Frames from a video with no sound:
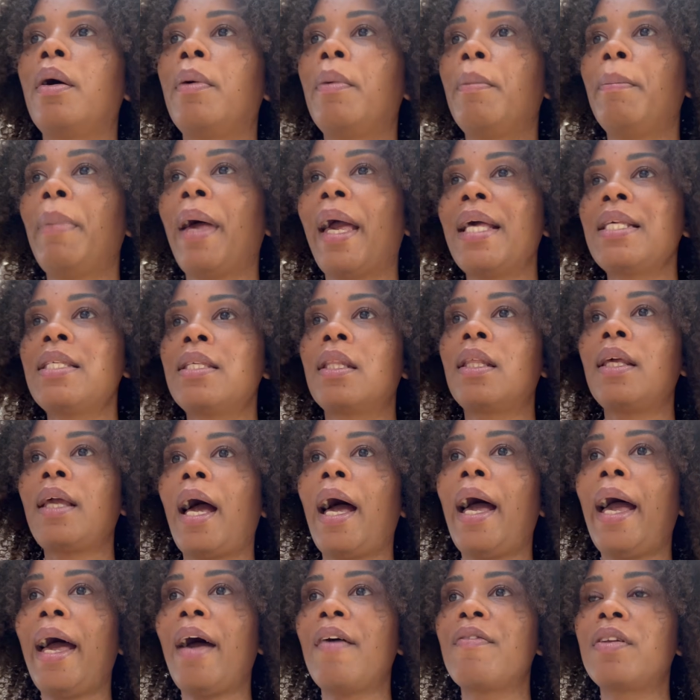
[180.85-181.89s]
basically I
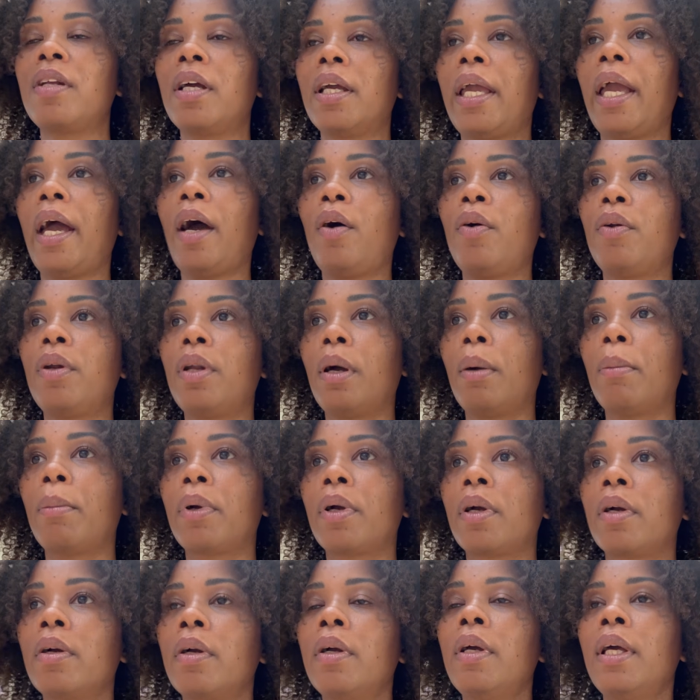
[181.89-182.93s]
have an account
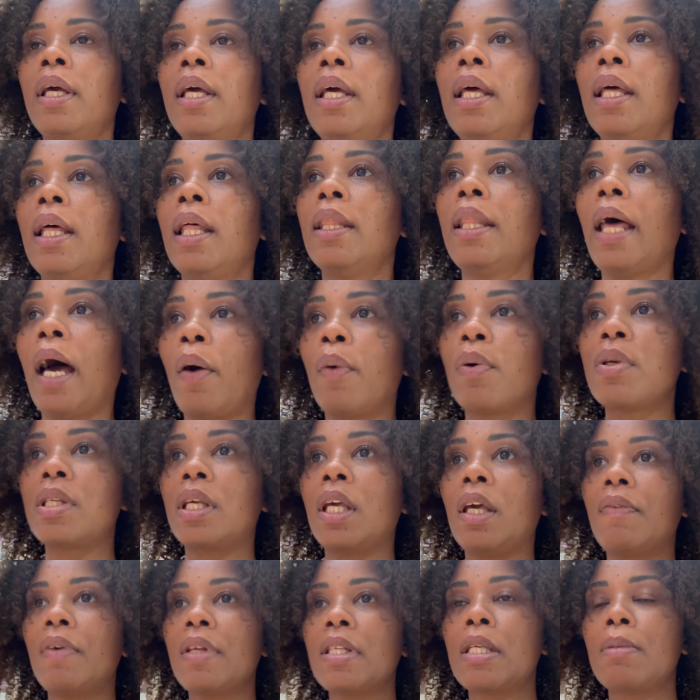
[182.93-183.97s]
number that was
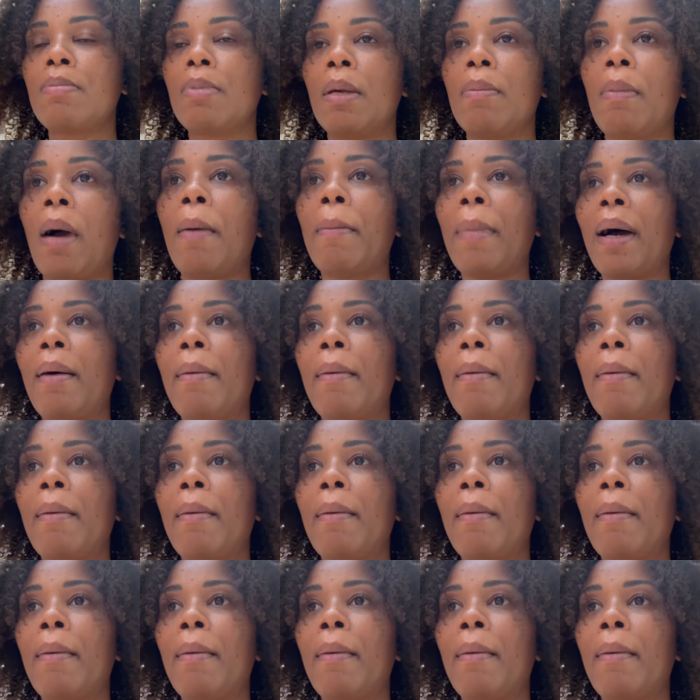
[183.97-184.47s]
given to me by